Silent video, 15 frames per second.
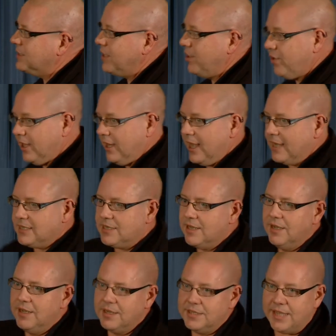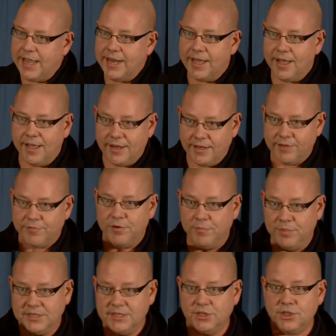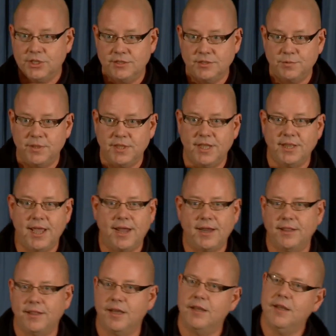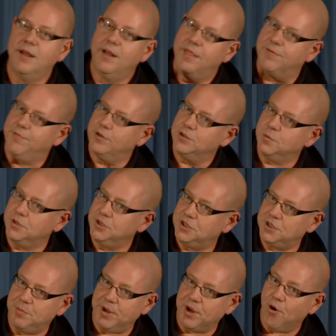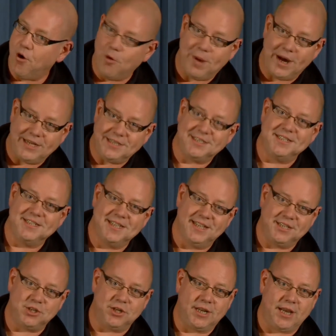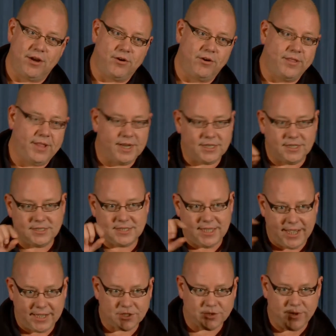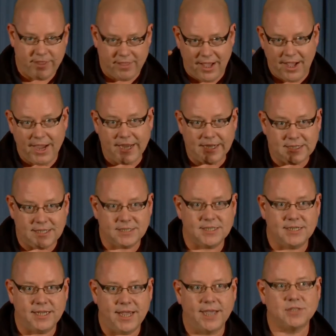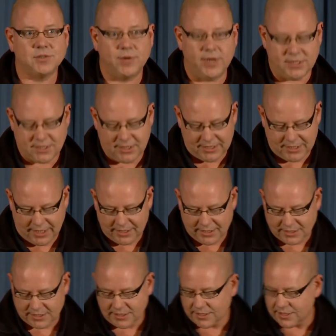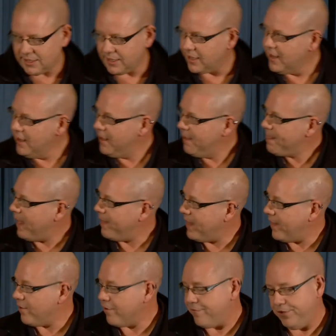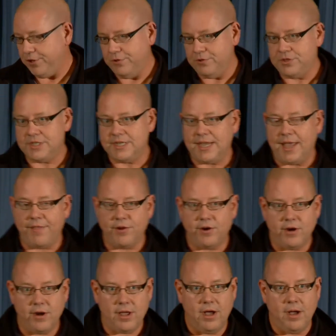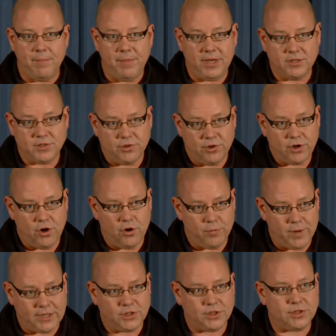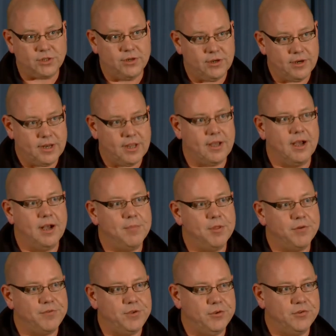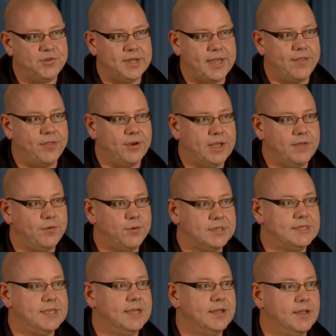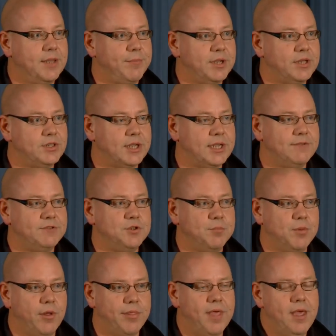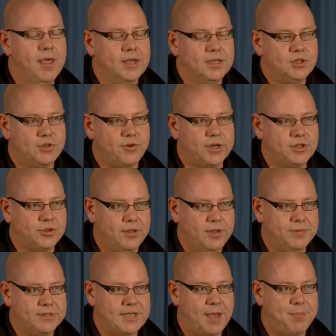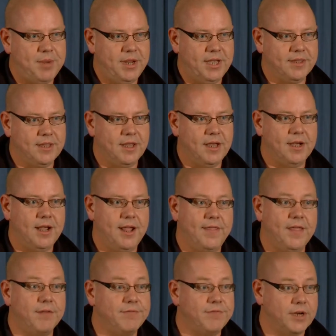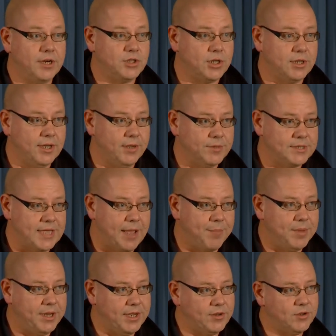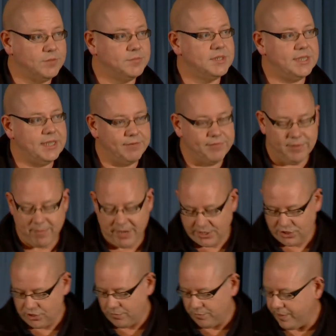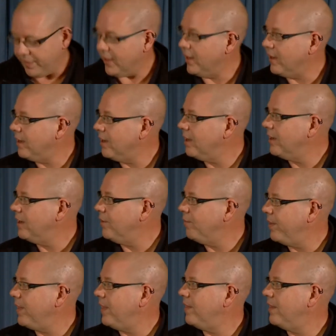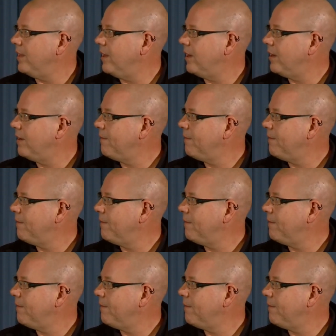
Then you collect data at different positions within that. And the first one's just a big whole body scintillation counter, and then it does the X-ray, the high intensity X-rays on the CT. And then they're fused together because they're co-registered. They're fused together to give you a single image that gives you both structurally what's happening in the lung and then functionally what's happening in terms of the inflammation within the lung.